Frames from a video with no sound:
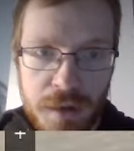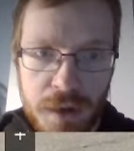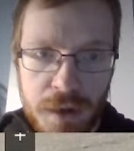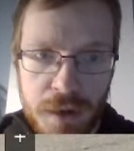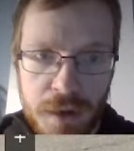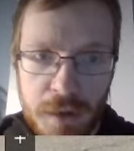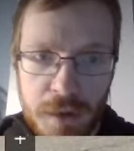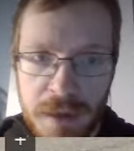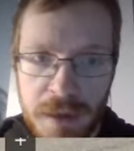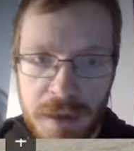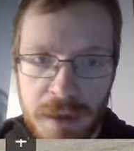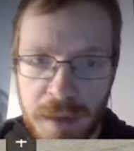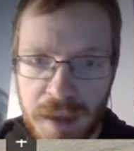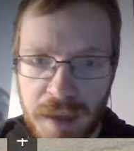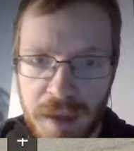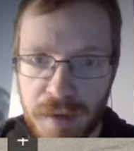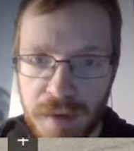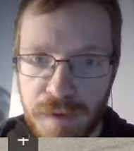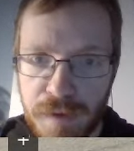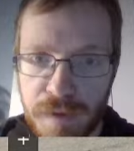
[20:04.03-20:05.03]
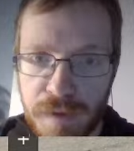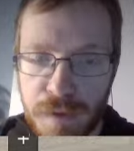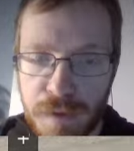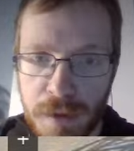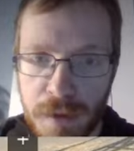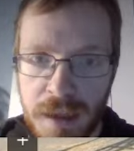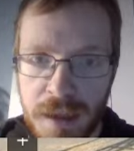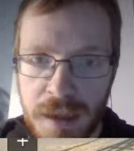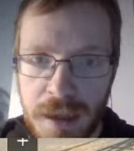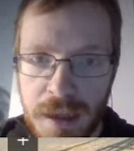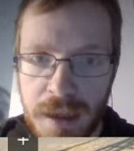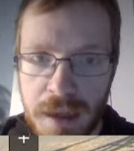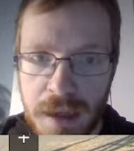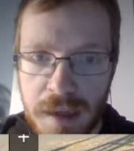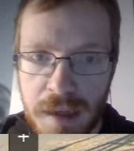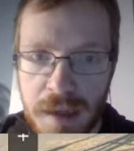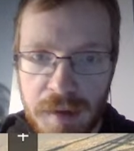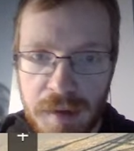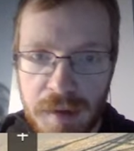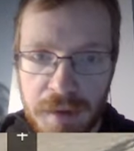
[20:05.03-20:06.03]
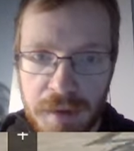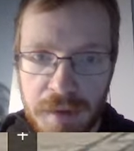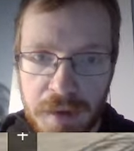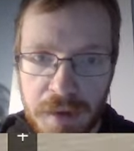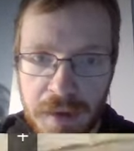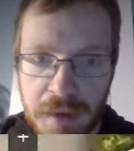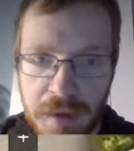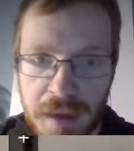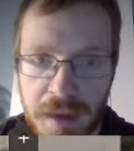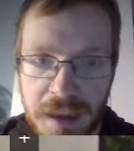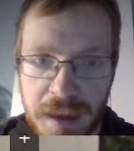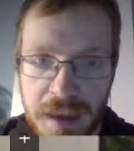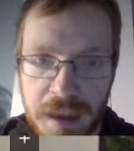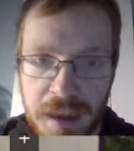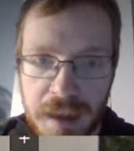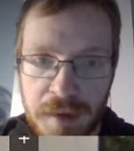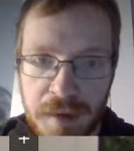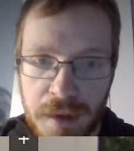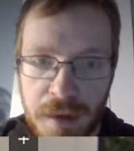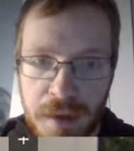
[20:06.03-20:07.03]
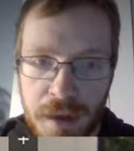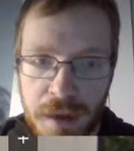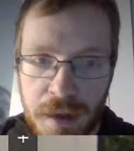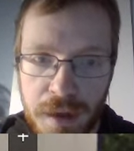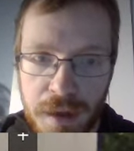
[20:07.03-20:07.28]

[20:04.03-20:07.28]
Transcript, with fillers: in the west, four in the east, so I don't think that is an area code.